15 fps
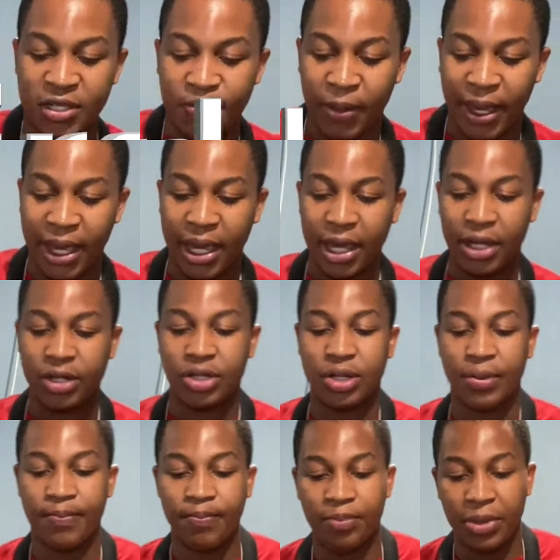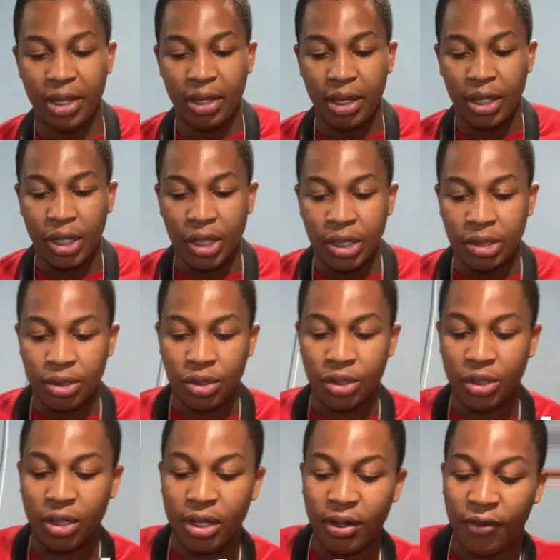page, you're
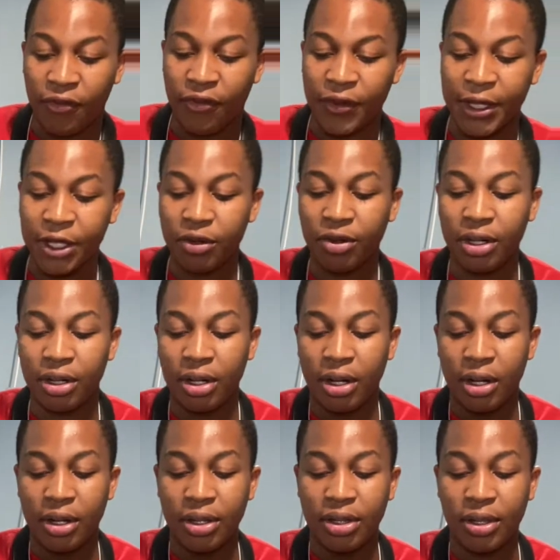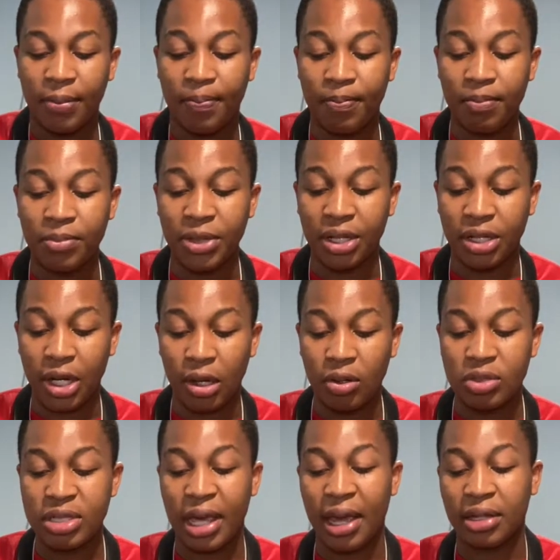gonna finger the
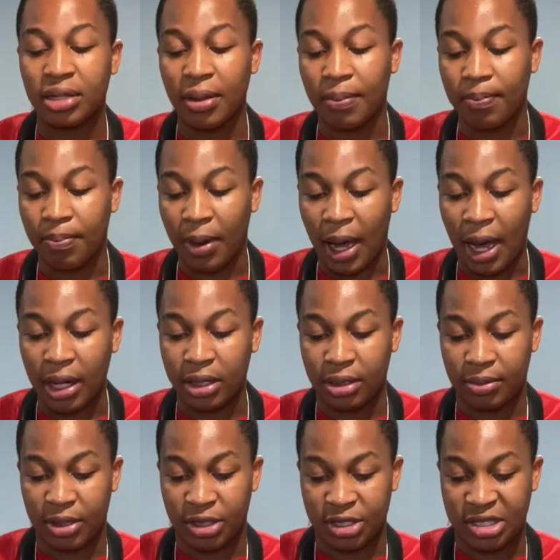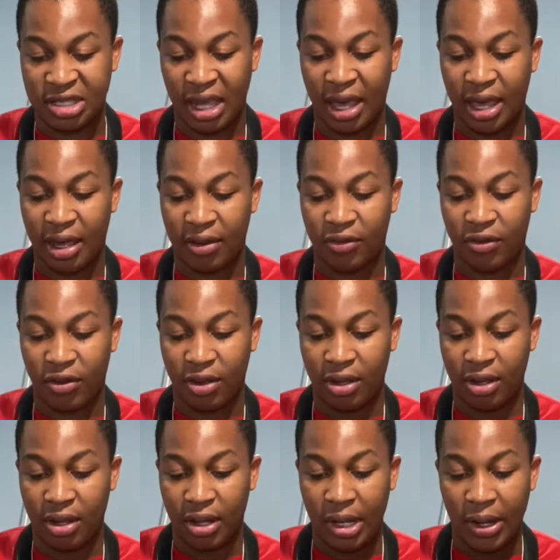notes at the bottom of the staff
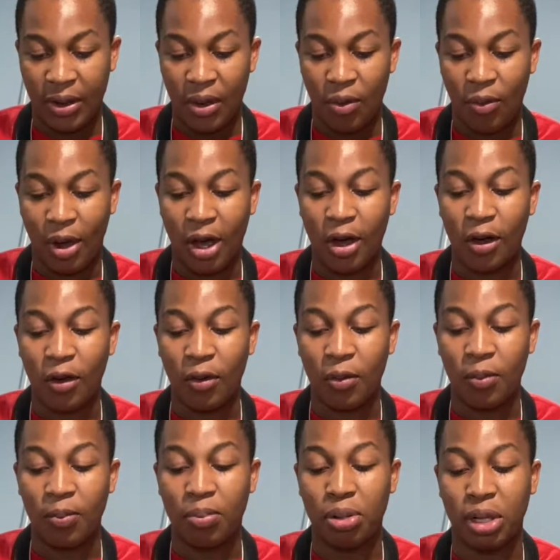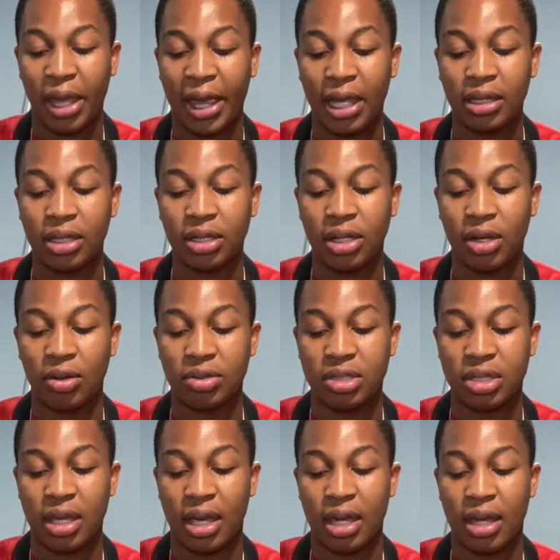while playing the notes,
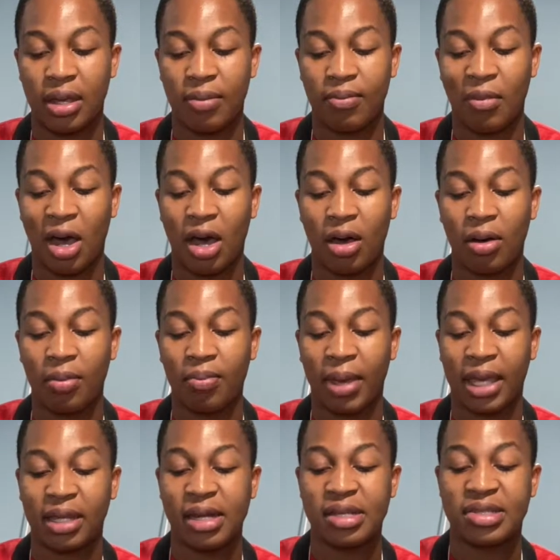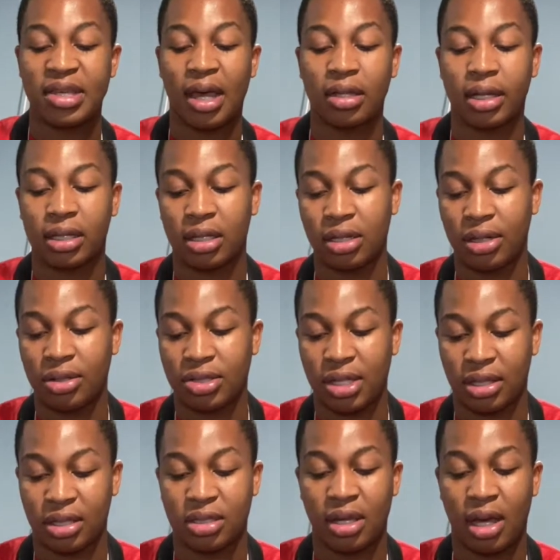while making it sound like the notes at
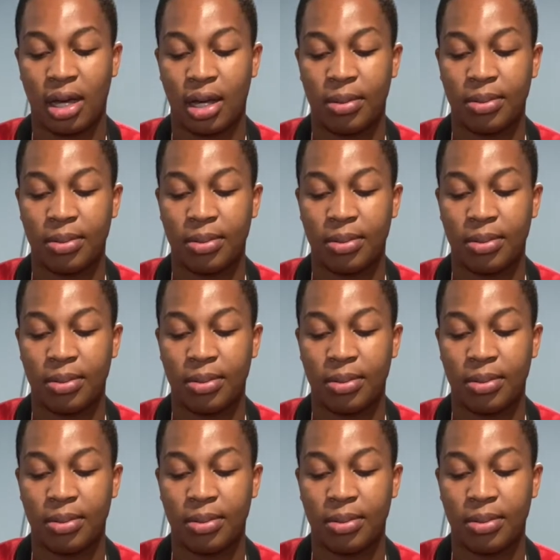the top.